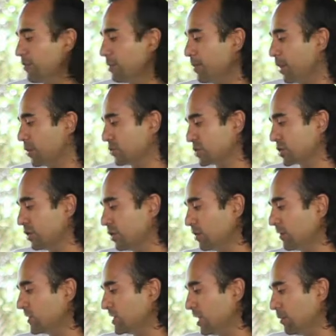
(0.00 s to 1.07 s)
a bowl
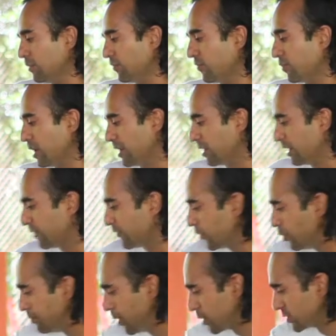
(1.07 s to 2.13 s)
school, and a
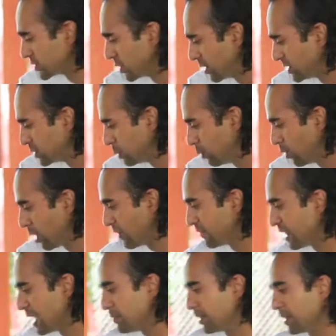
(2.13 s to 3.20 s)
few bowls gone into the wall
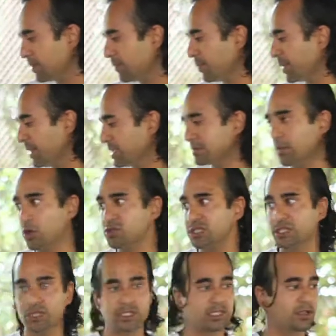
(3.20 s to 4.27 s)
over there, but it's
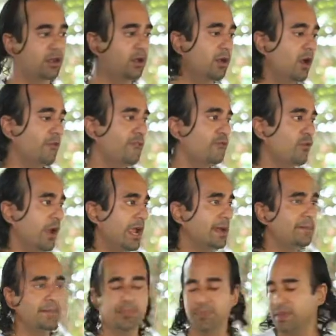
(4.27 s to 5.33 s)
mostly just a
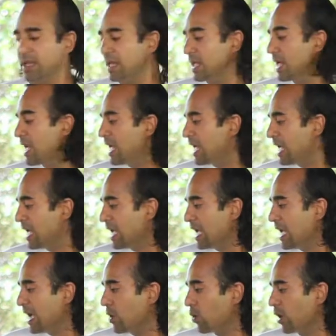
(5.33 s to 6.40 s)
frame.
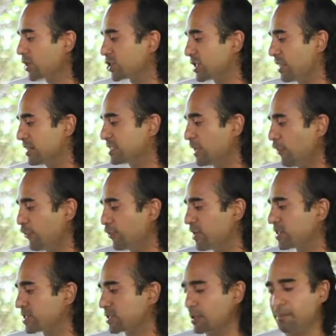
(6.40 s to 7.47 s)
One of
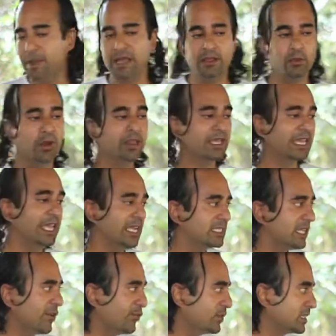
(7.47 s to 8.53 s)
the key
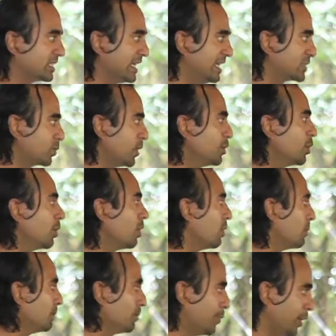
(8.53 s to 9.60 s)
differences when
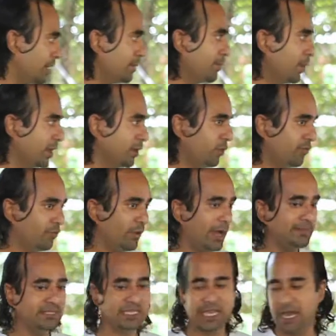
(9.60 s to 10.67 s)
you're putting your
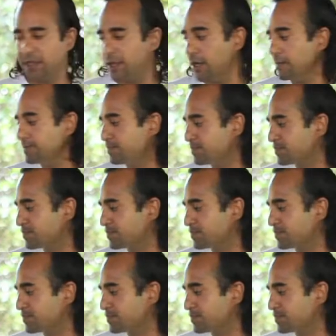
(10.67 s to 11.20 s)
frame together,